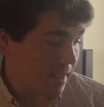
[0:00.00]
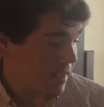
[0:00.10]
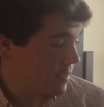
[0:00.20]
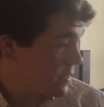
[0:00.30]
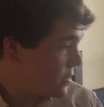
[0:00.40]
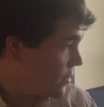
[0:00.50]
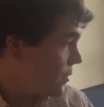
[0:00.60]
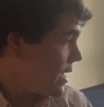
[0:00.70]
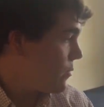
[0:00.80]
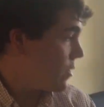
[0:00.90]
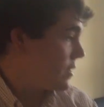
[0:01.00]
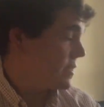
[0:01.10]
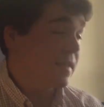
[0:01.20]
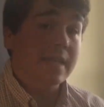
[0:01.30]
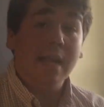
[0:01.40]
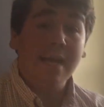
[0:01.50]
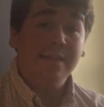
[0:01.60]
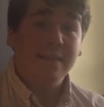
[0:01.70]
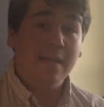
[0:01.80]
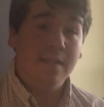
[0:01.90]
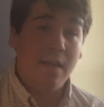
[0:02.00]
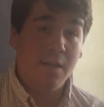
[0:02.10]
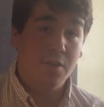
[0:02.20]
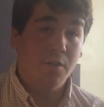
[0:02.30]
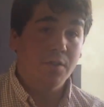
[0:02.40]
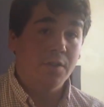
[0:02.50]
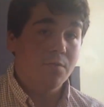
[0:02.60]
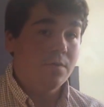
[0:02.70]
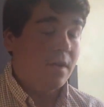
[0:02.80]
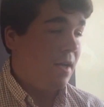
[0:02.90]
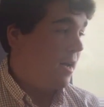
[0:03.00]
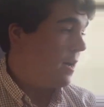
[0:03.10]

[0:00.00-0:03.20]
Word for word: Yes, and so the way it works, the nightstand that I showed you,